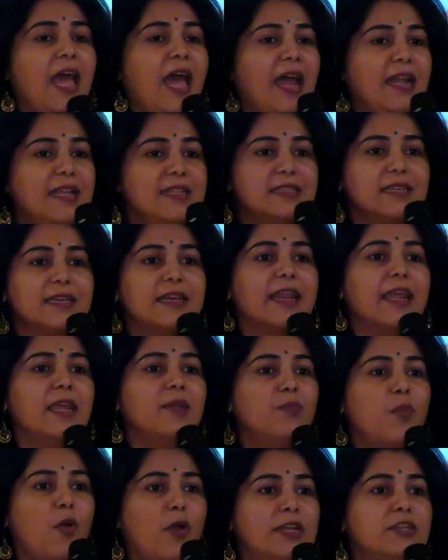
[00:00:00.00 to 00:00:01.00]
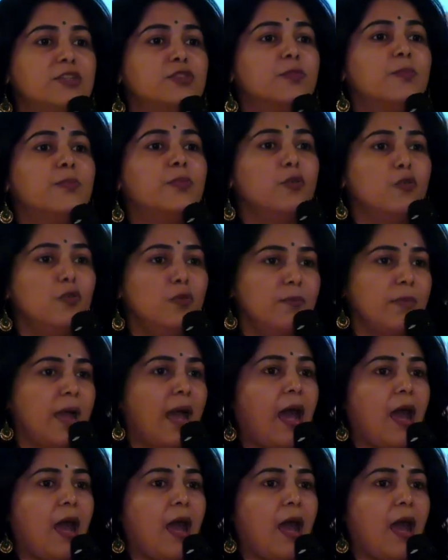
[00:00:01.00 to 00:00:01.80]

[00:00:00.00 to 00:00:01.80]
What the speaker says: and it's a great point to bloom